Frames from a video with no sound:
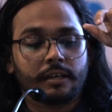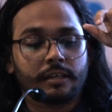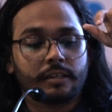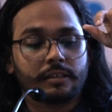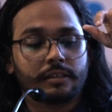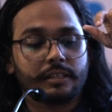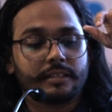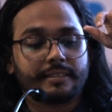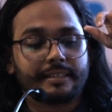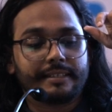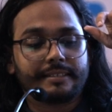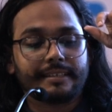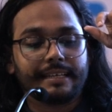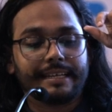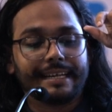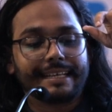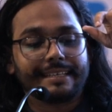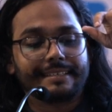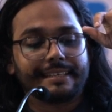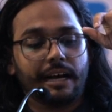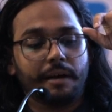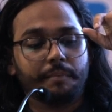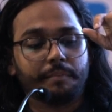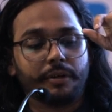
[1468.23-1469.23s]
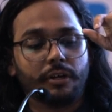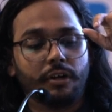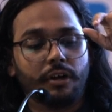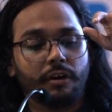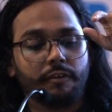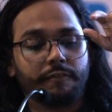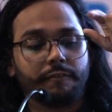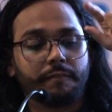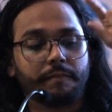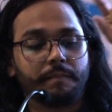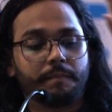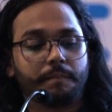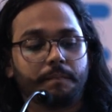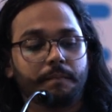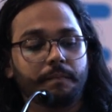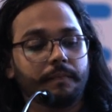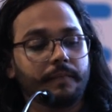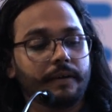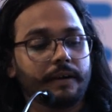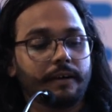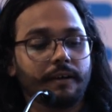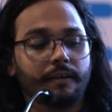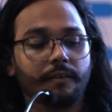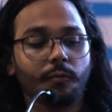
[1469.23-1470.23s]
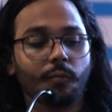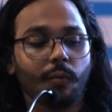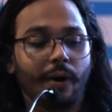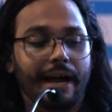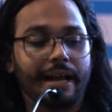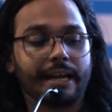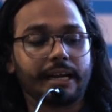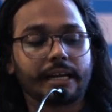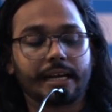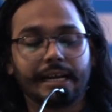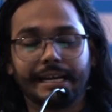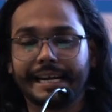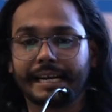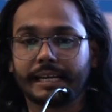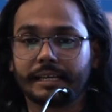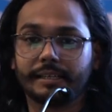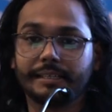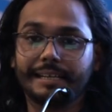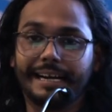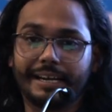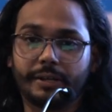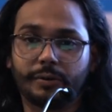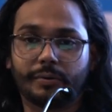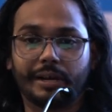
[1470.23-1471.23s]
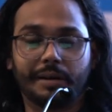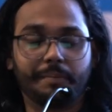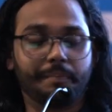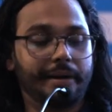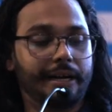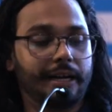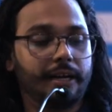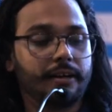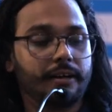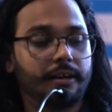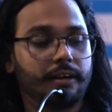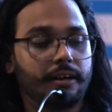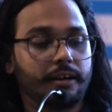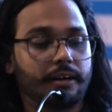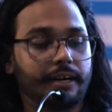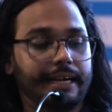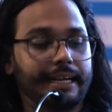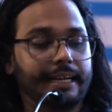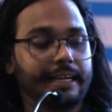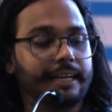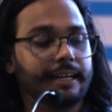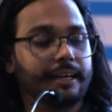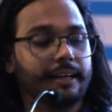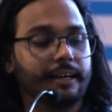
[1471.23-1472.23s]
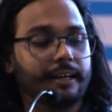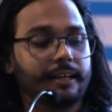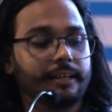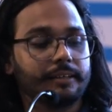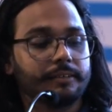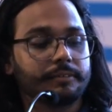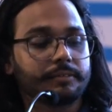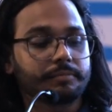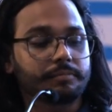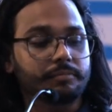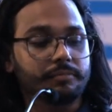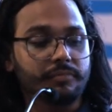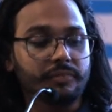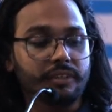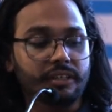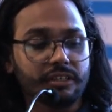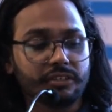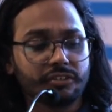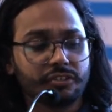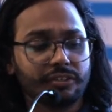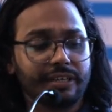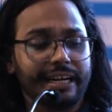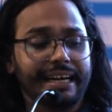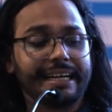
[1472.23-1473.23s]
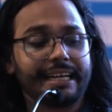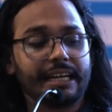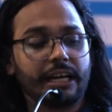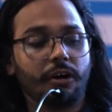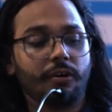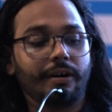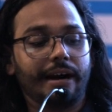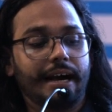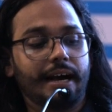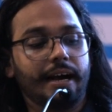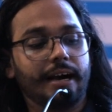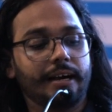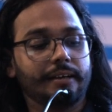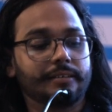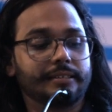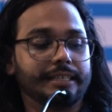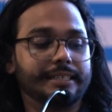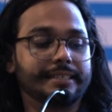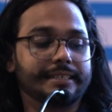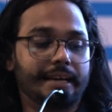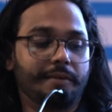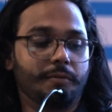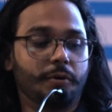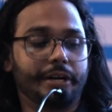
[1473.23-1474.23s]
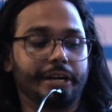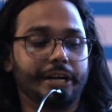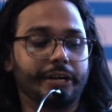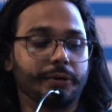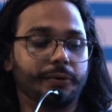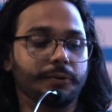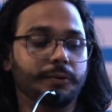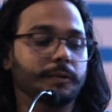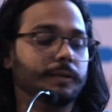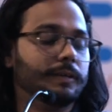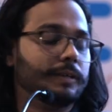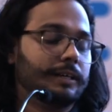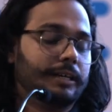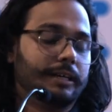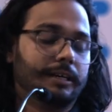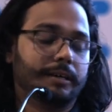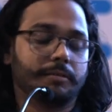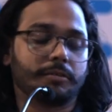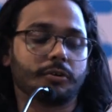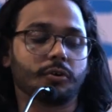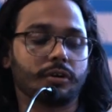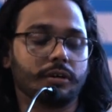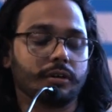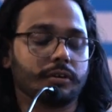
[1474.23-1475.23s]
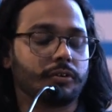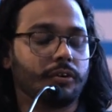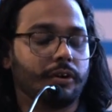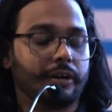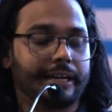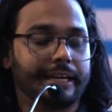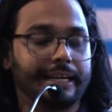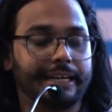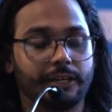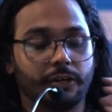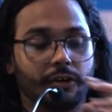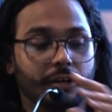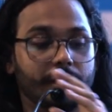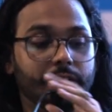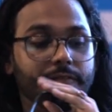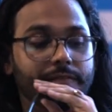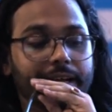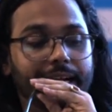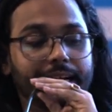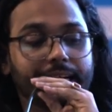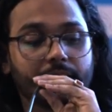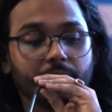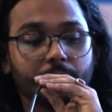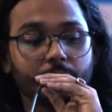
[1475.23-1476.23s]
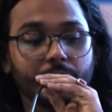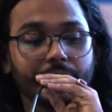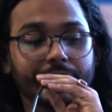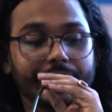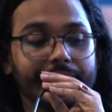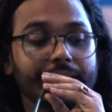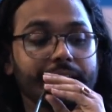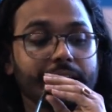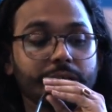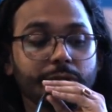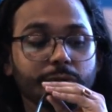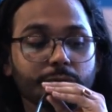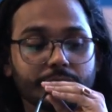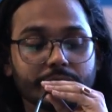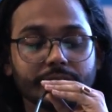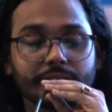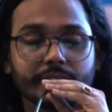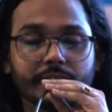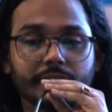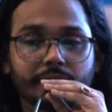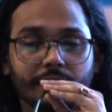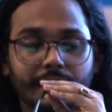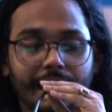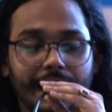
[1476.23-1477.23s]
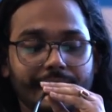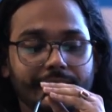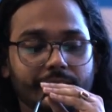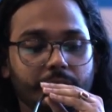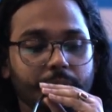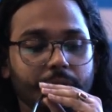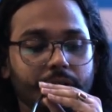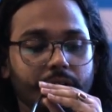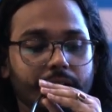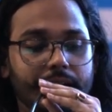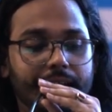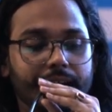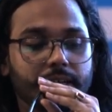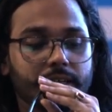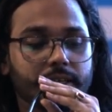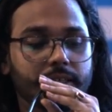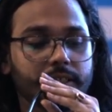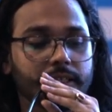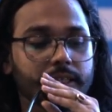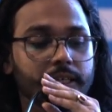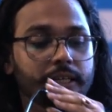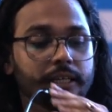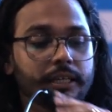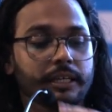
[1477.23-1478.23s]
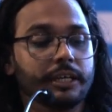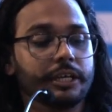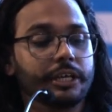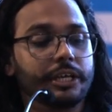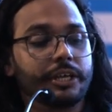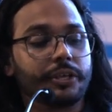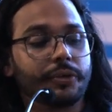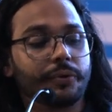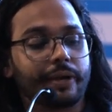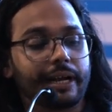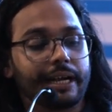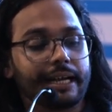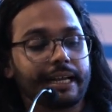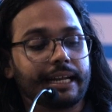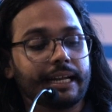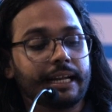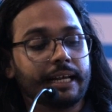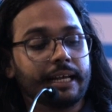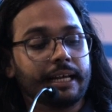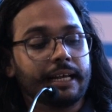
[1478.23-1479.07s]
this is an example of one connector that you can build, right? So right now, since I wanted to coordinate or in fact communicate using SQL Alchemy connector, you can